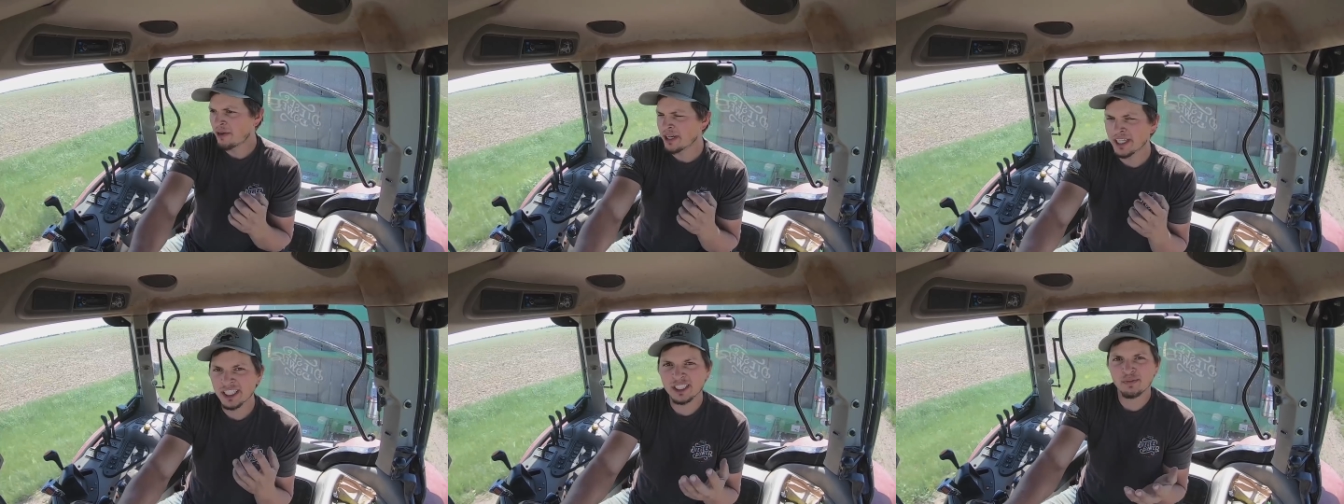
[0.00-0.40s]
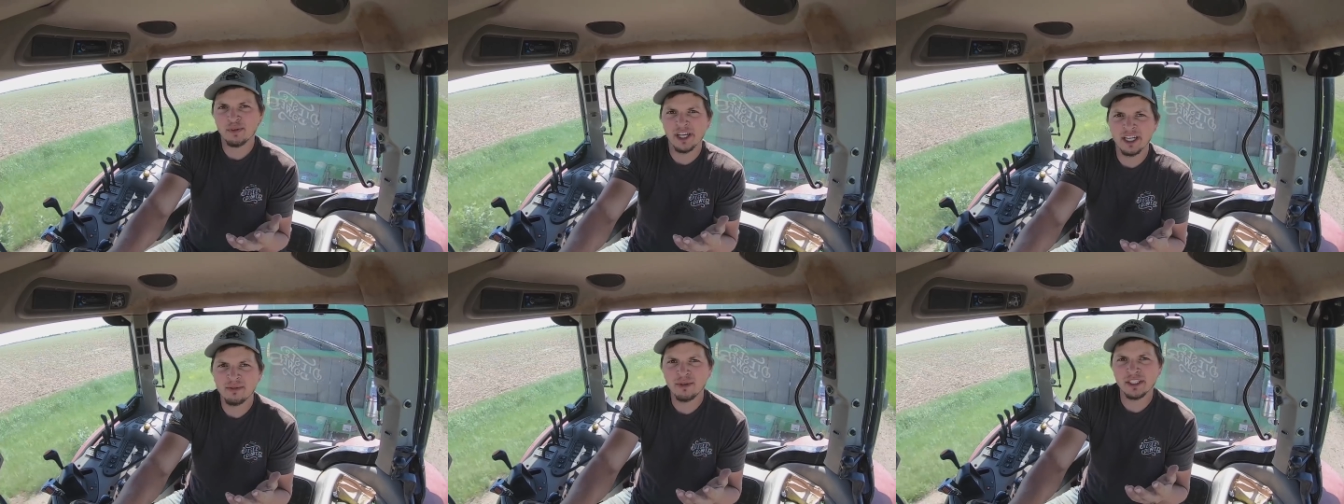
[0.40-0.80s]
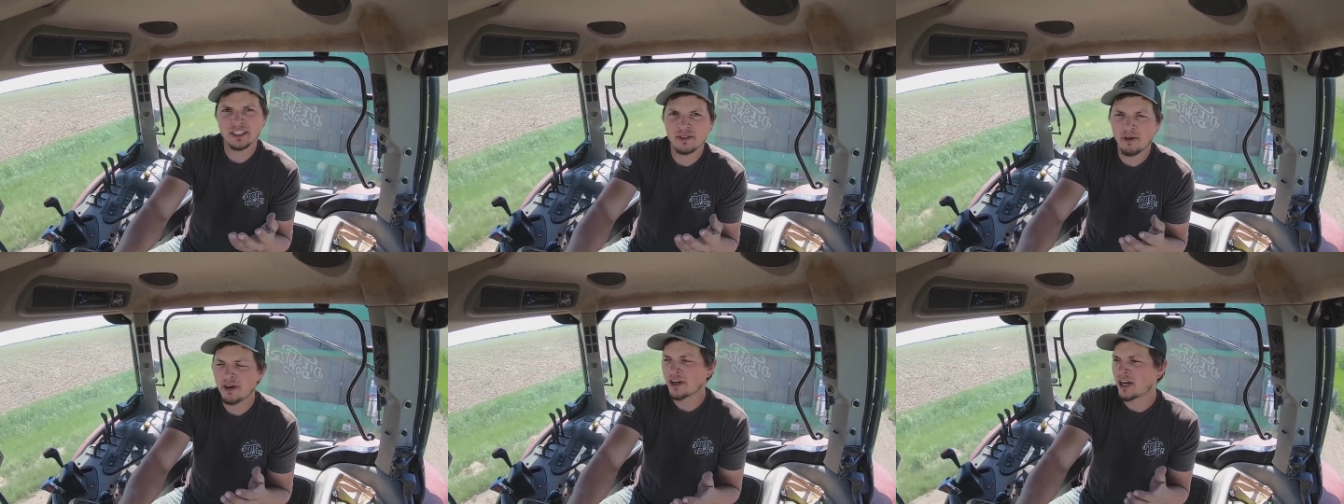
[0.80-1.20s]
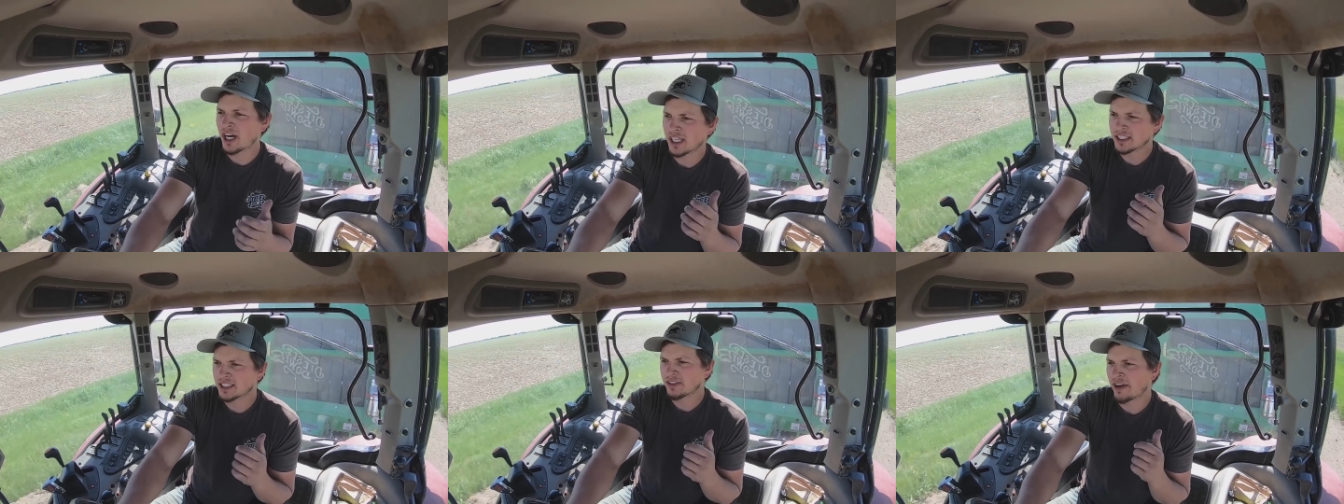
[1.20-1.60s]
of want to explain what's going
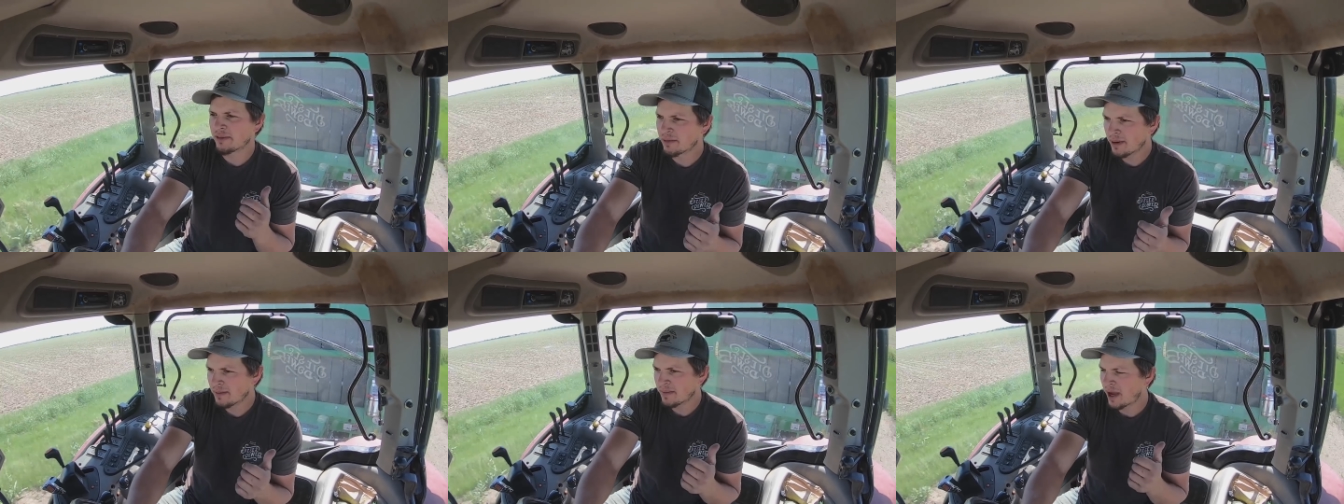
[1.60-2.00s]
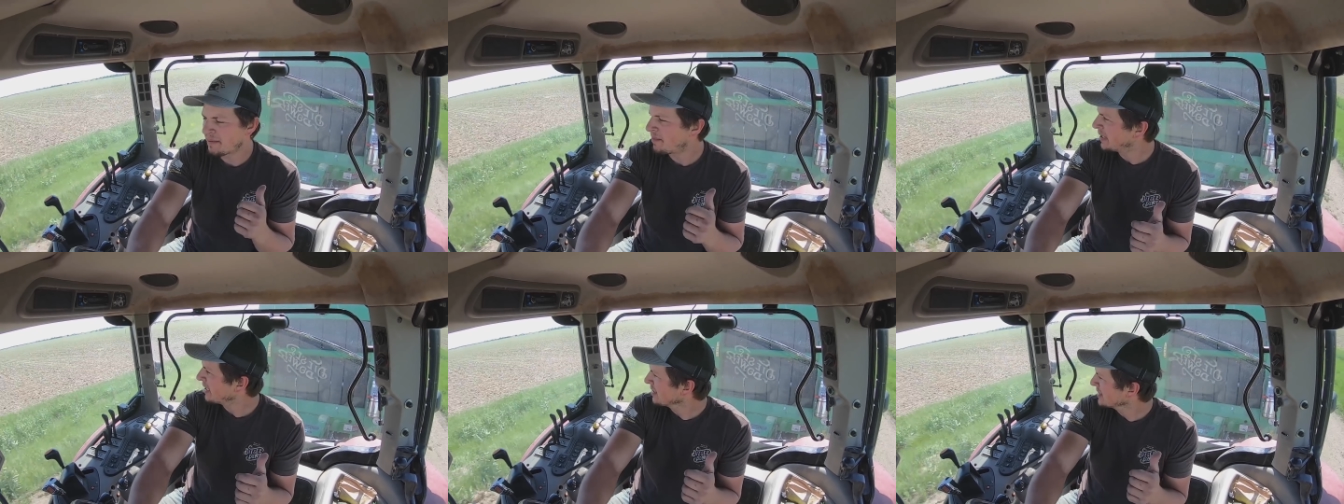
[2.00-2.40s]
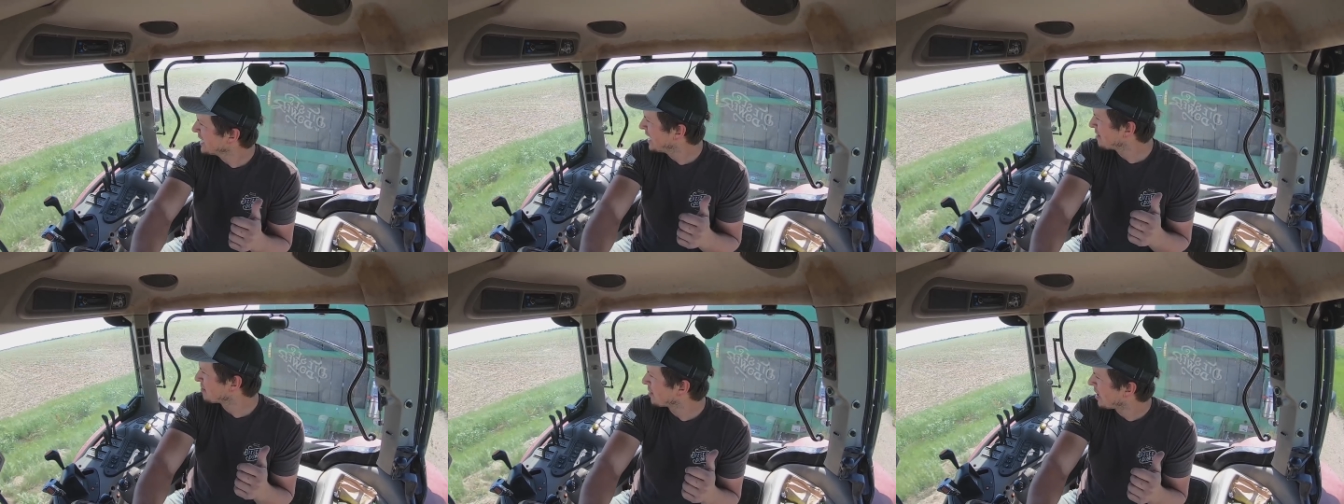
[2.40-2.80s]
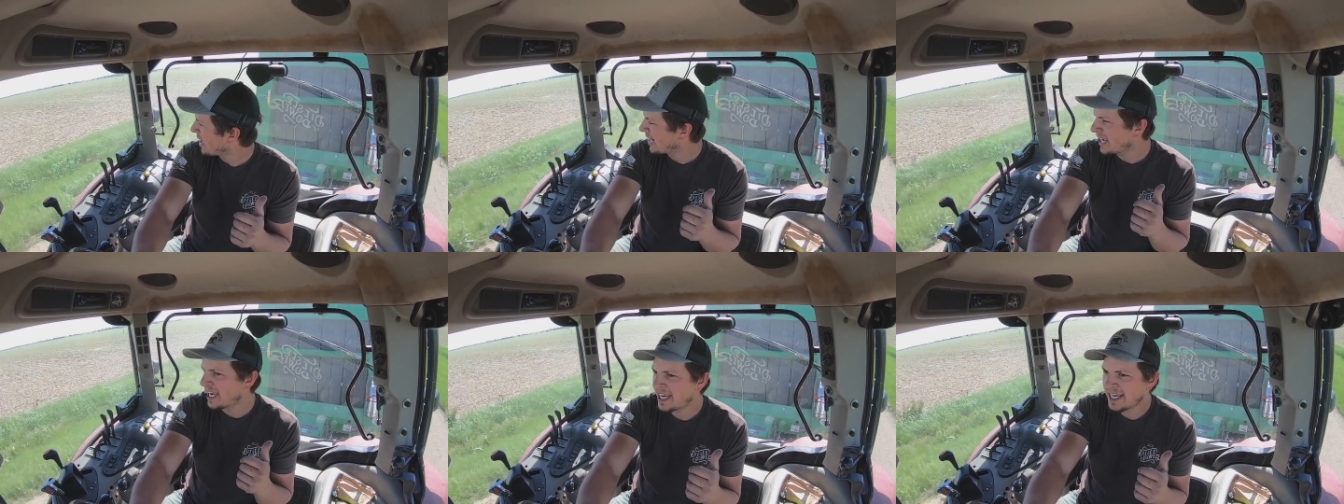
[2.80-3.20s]
on. So I baled that
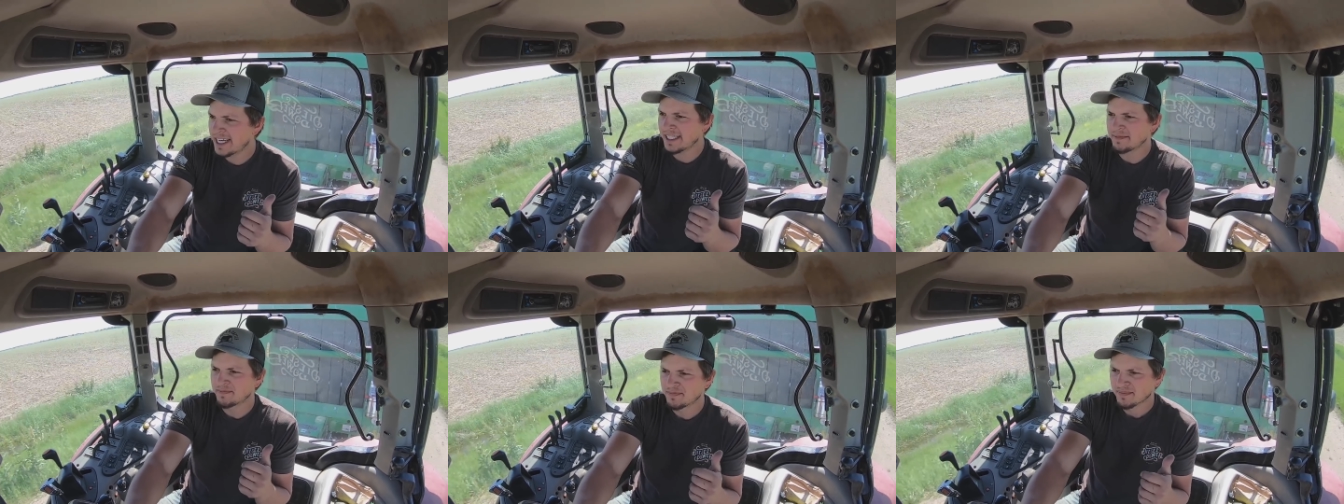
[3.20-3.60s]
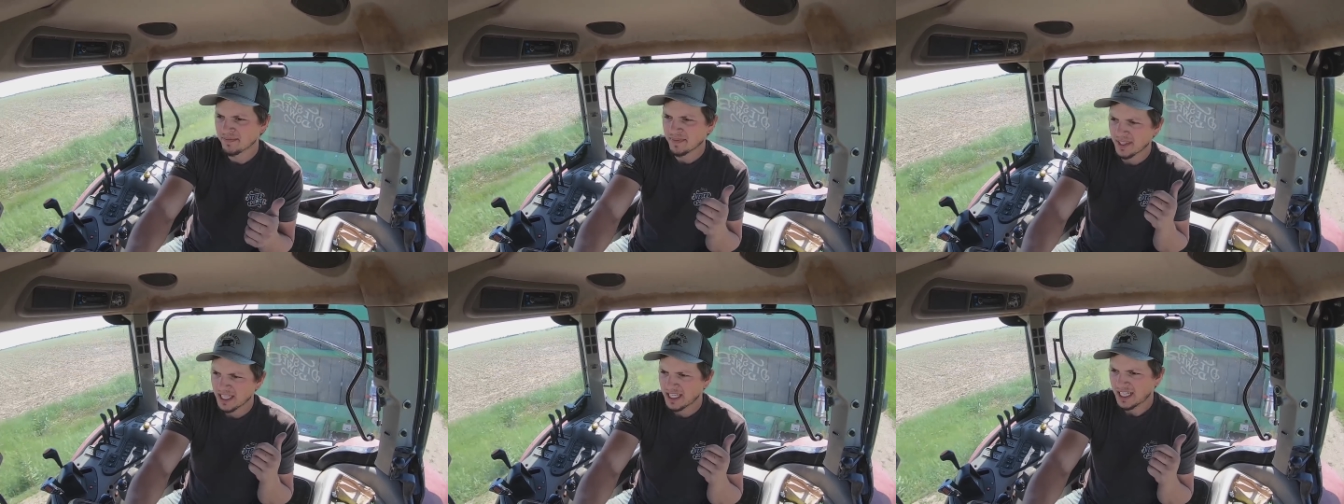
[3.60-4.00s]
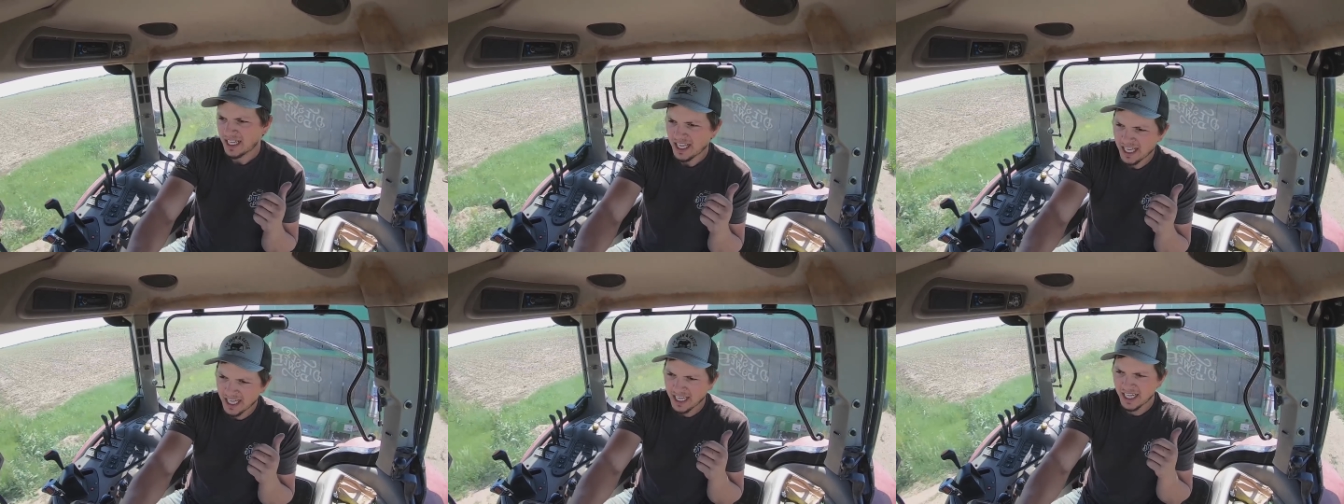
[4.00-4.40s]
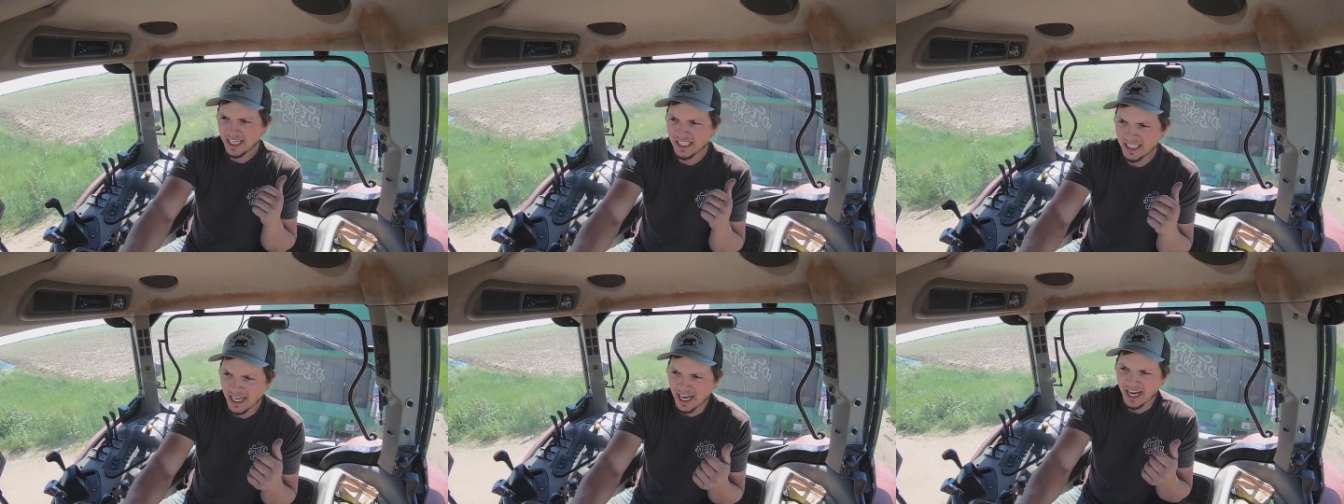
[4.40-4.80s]
rye hay,
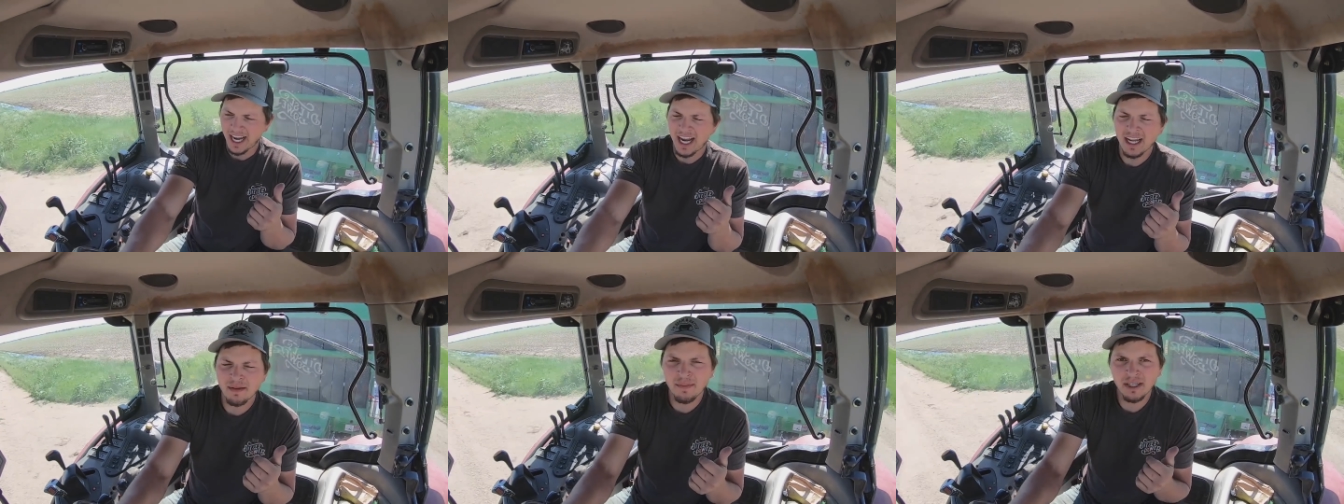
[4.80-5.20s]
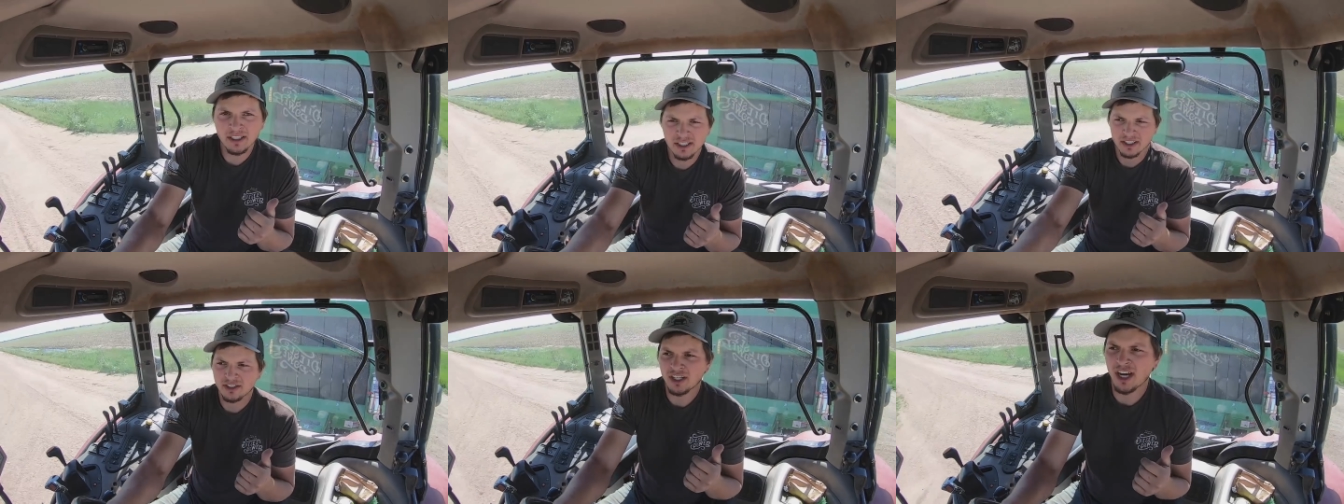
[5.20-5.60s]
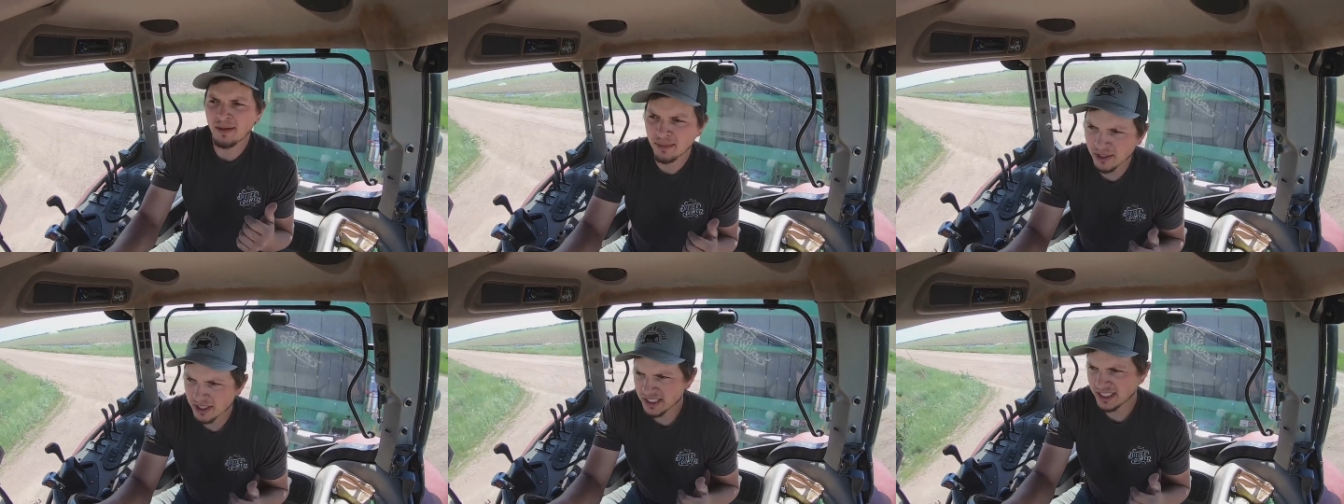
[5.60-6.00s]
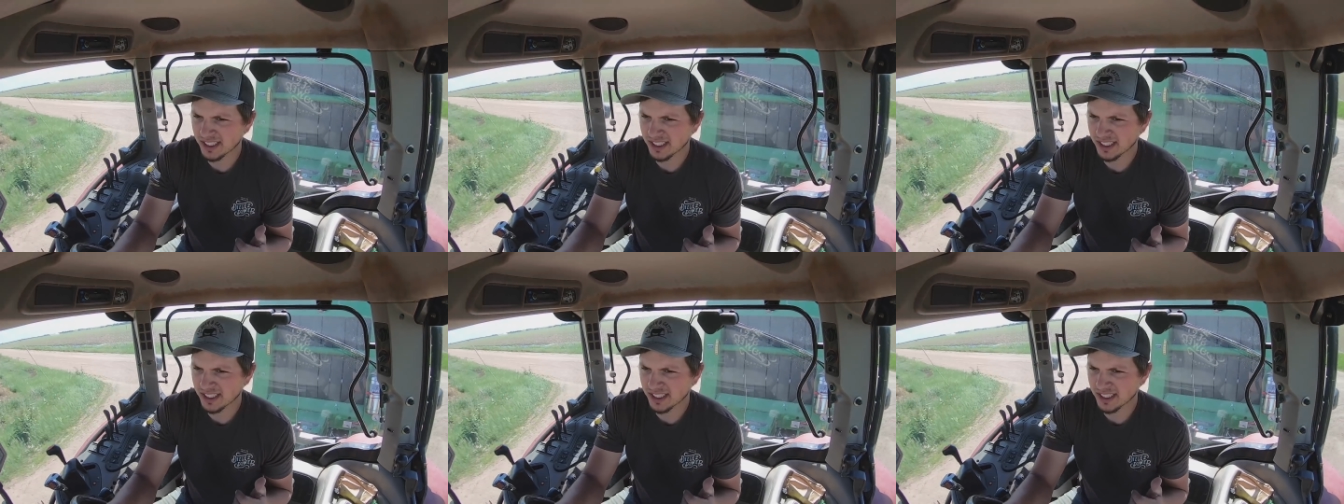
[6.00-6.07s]
and I had a bunch of troubles,